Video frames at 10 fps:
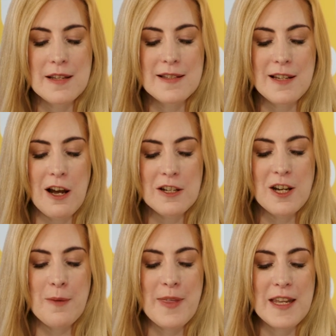a
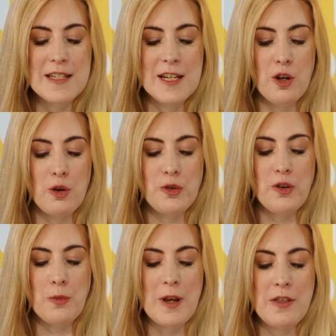startup that deals
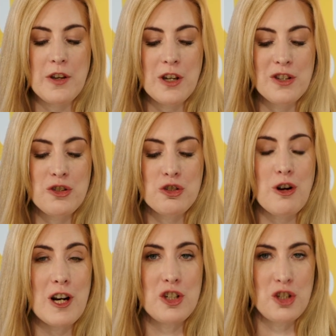with
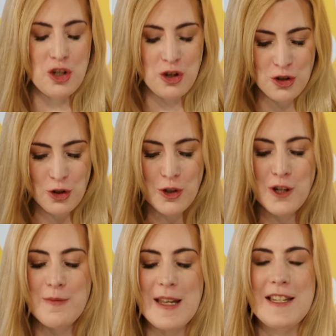construction
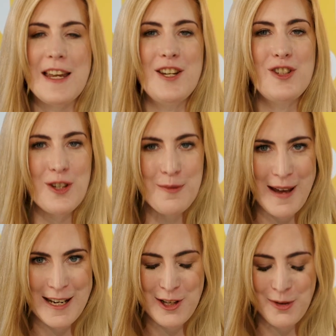documentation
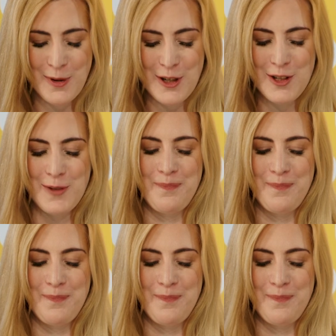management.